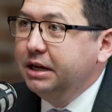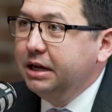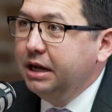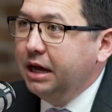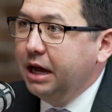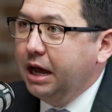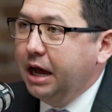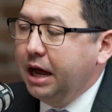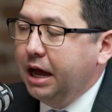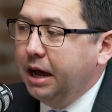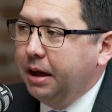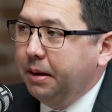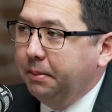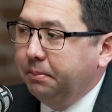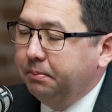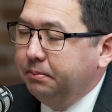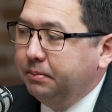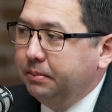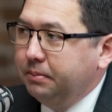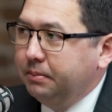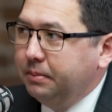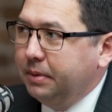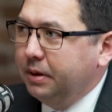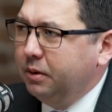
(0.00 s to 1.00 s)

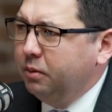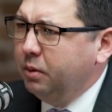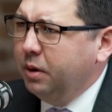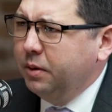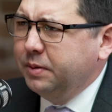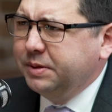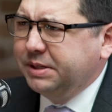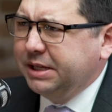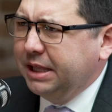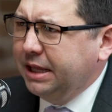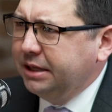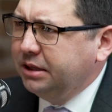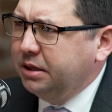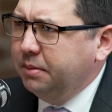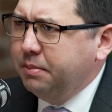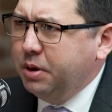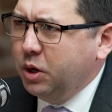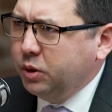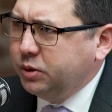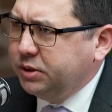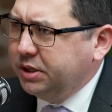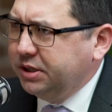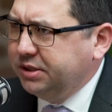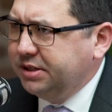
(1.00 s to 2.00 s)
What was it, like the
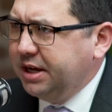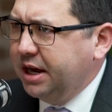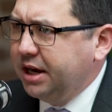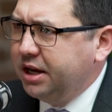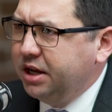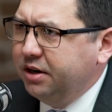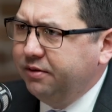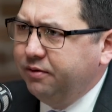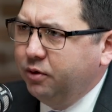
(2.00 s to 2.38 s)
most executive